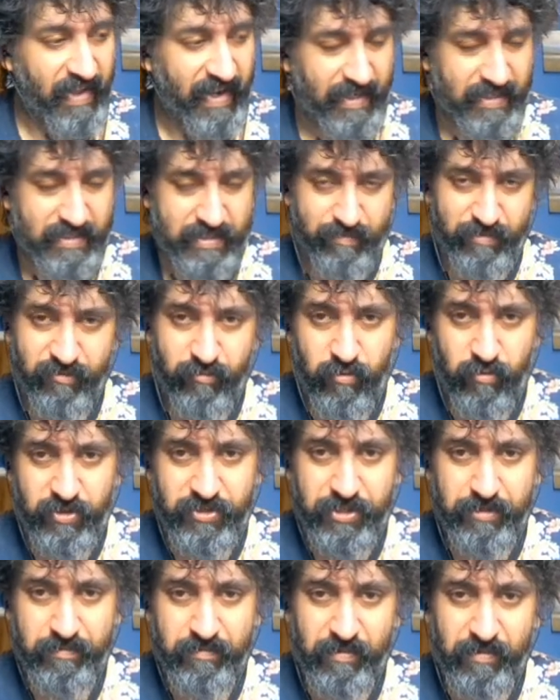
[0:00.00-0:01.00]
Thank you so much for
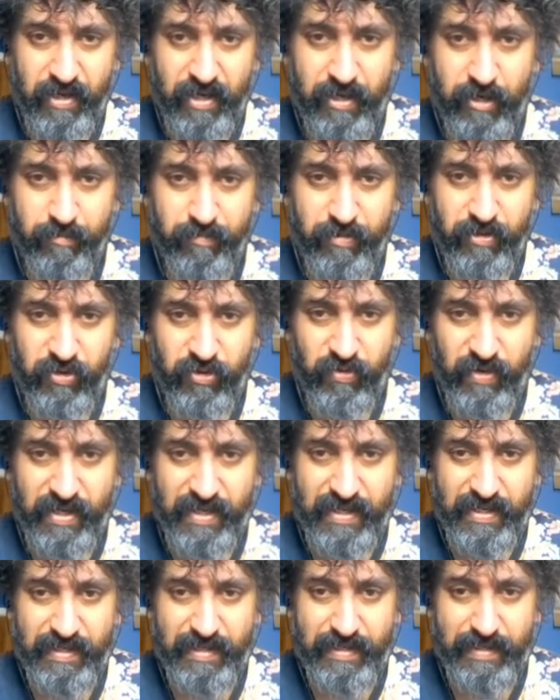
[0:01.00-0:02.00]
watching. I hope you
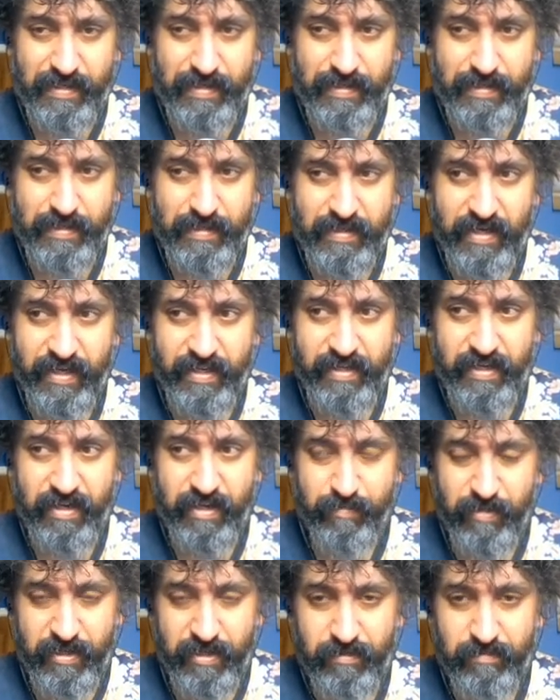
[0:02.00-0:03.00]
uh, click the
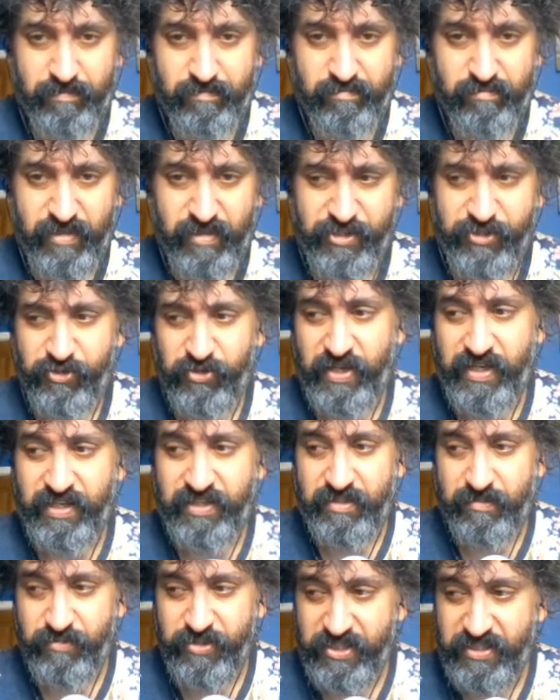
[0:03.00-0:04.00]
like button. Make sure you
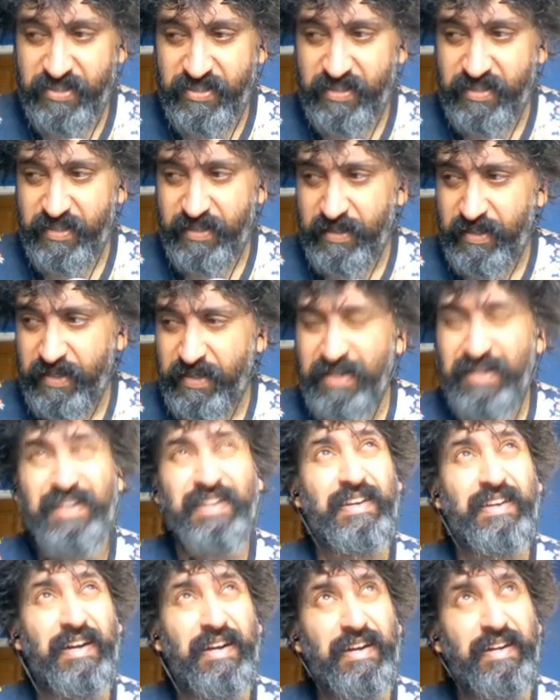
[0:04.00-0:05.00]
eat some cheese today.
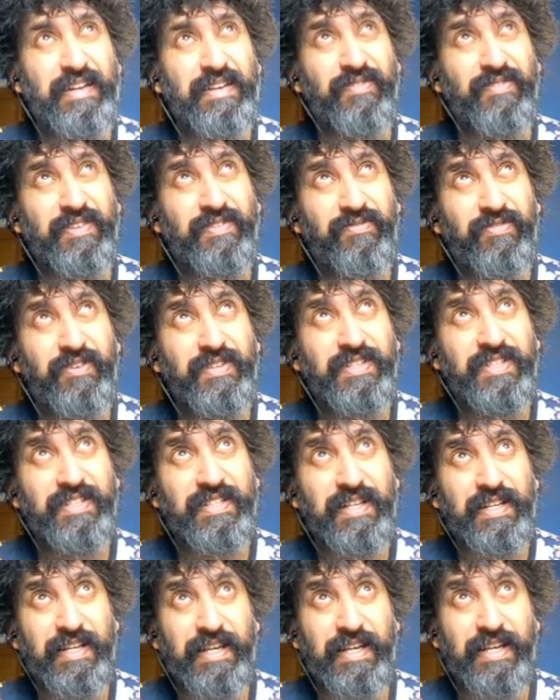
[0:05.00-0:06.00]
Kind of, it's very
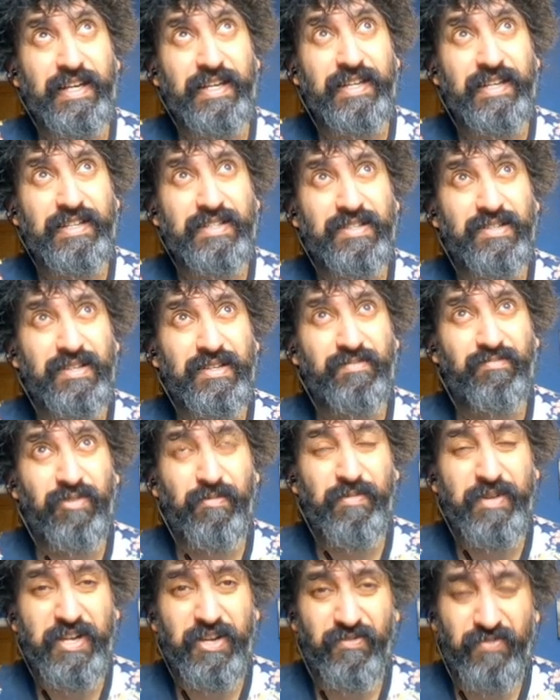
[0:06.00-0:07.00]
sunny here, so I'd
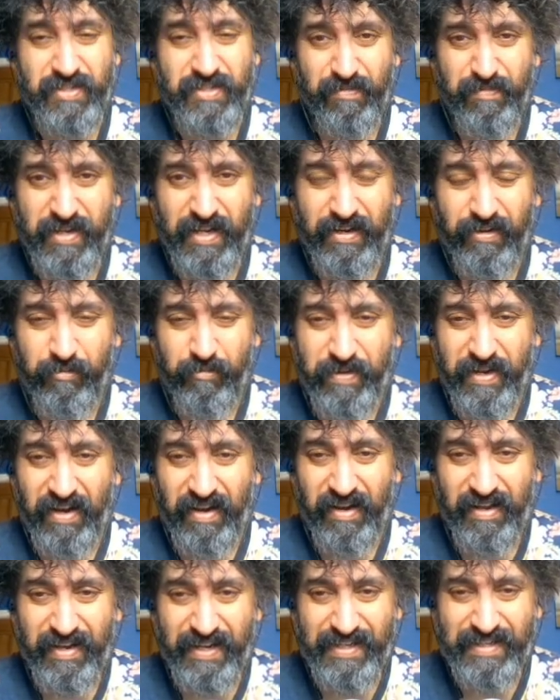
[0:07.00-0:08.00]
probably go for something a little bit
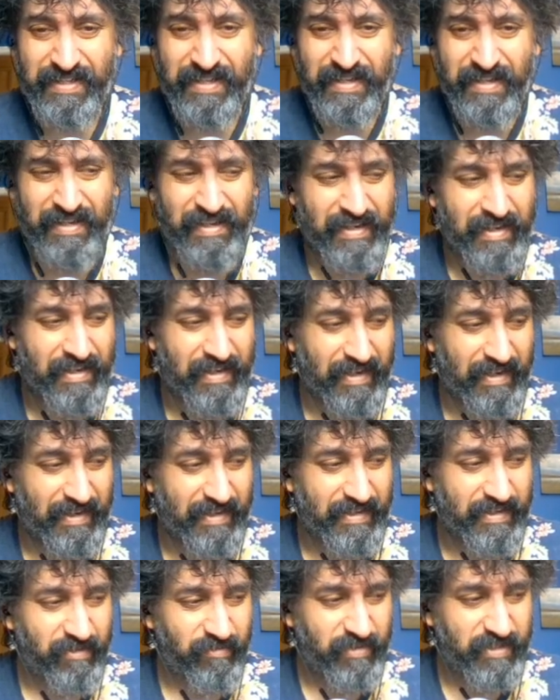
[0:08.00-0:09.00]
light.
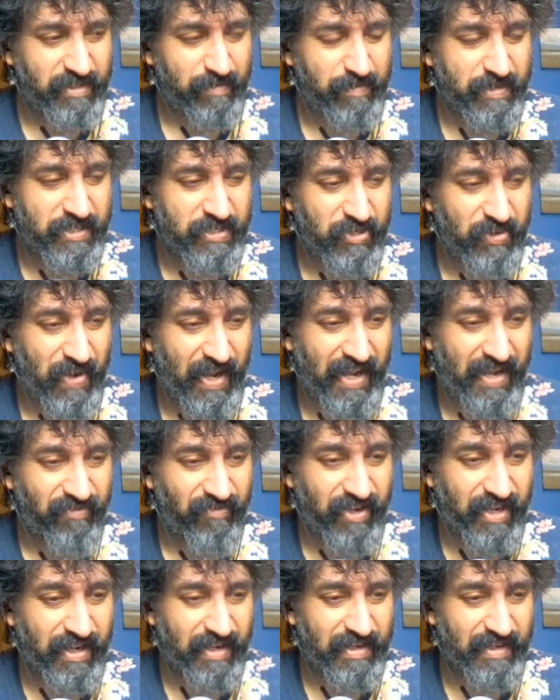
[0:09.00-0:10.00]
Uh, you don't want something too
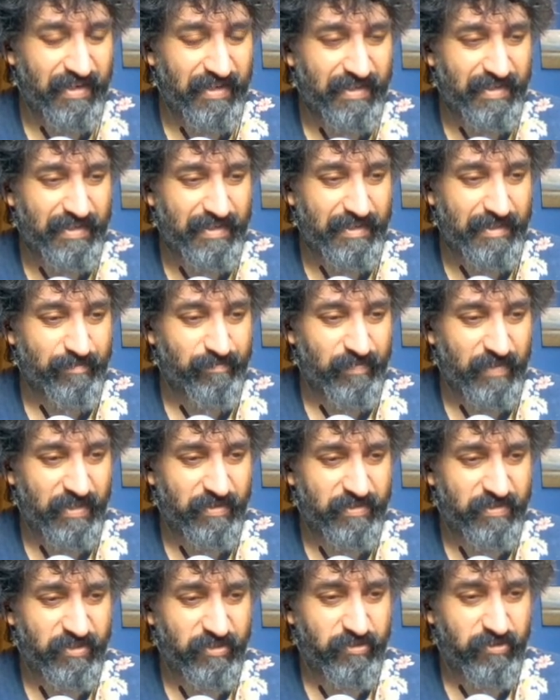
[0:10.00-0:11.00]
heavy. Um,
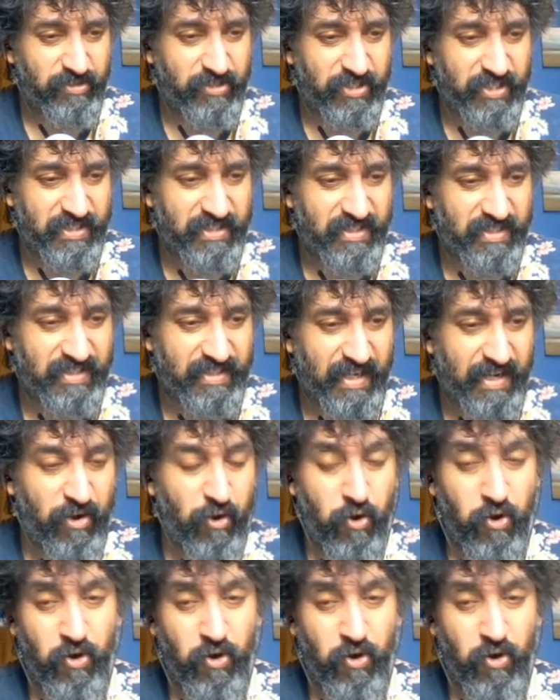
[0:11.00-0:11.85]
good cheese today.